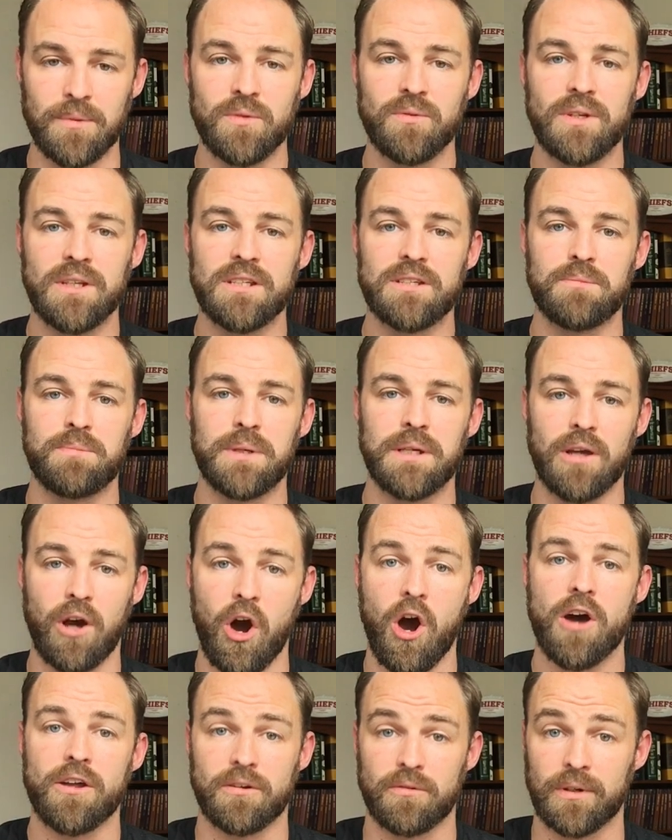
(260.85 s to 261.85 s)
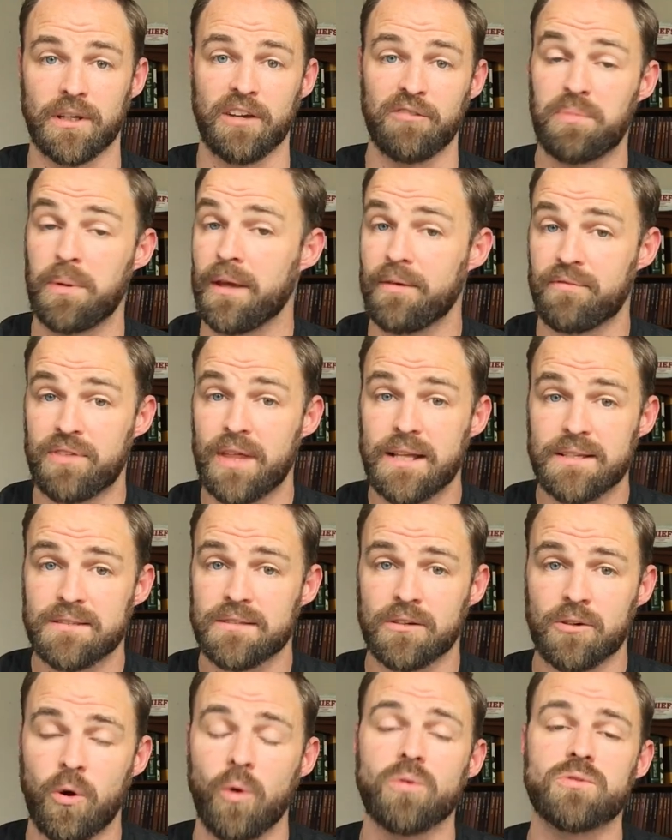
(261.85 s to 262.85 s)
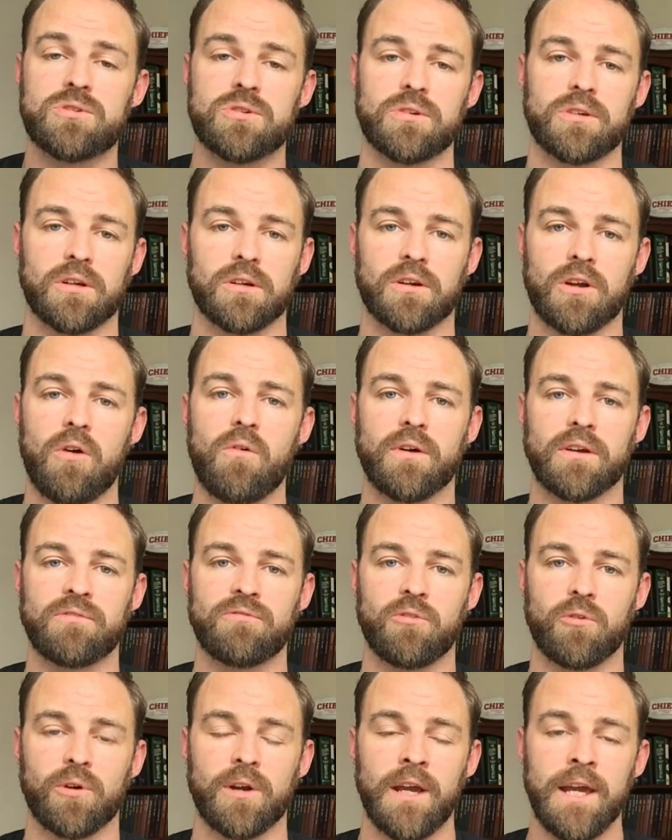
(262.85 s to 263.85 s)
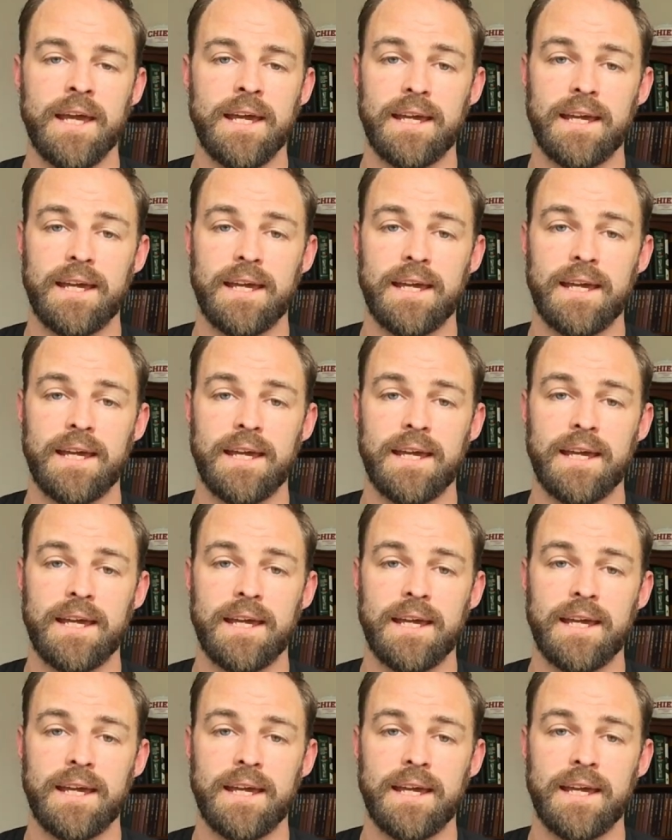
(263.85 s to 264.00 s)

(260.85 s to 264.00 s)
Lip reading: You need to be honoring if that's the culture you're going for.